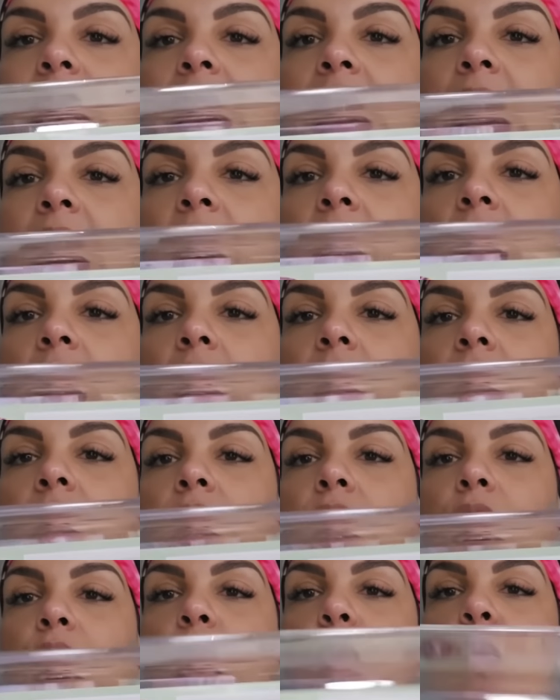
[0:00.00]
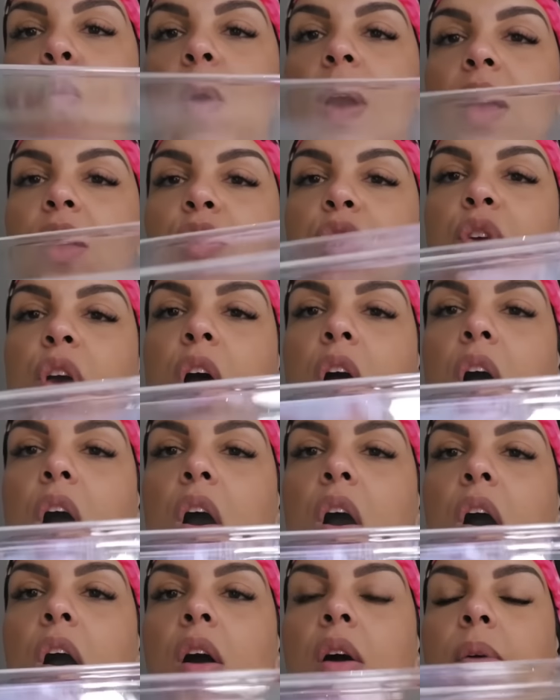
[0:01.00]
here, which
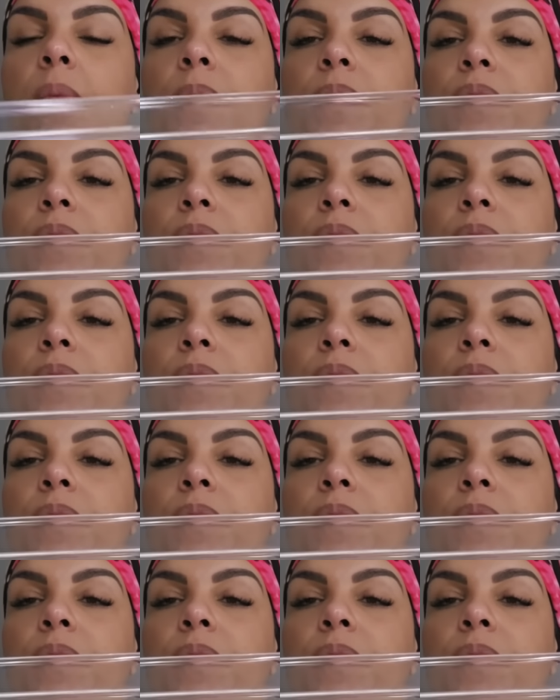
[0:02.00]
are